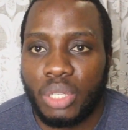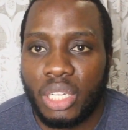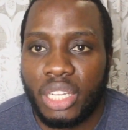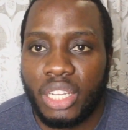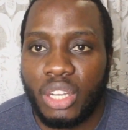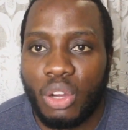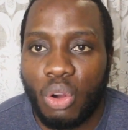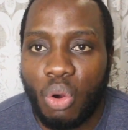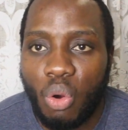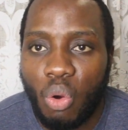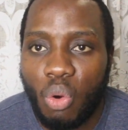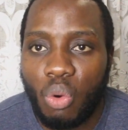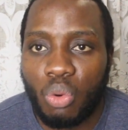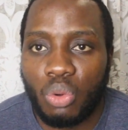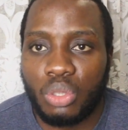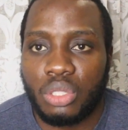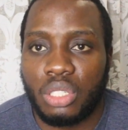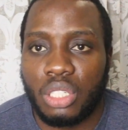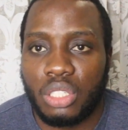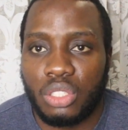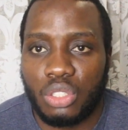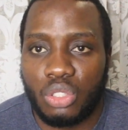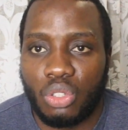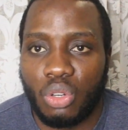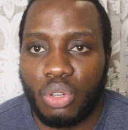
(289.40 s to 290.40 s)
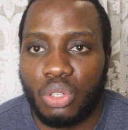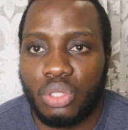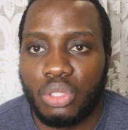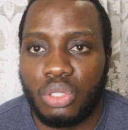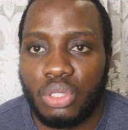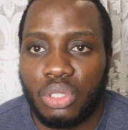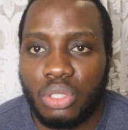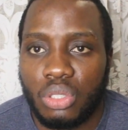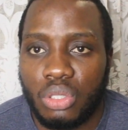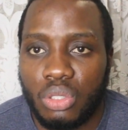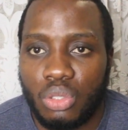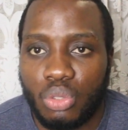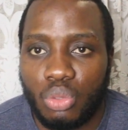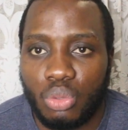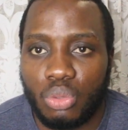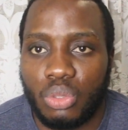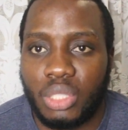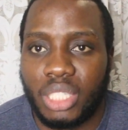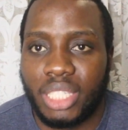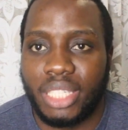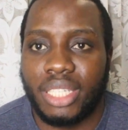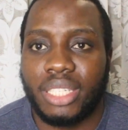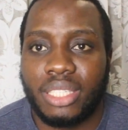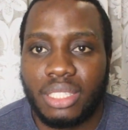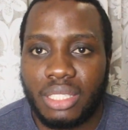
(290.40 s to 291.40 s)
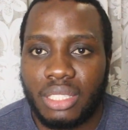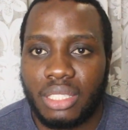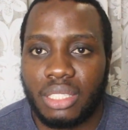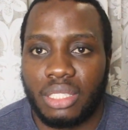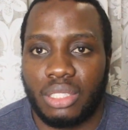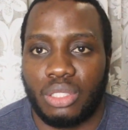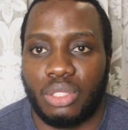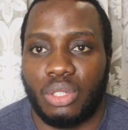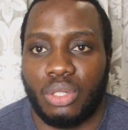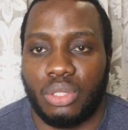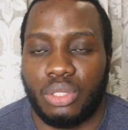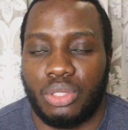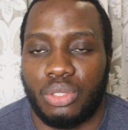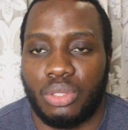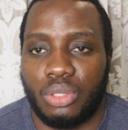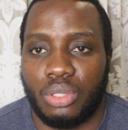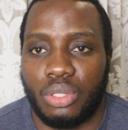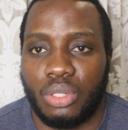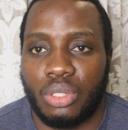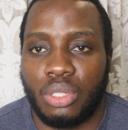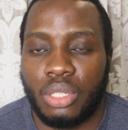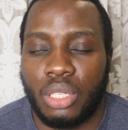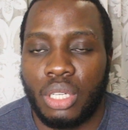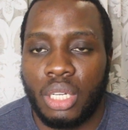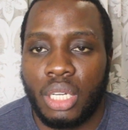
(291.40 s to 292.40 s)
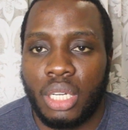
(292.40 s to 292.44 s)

hold on to this thought, you know?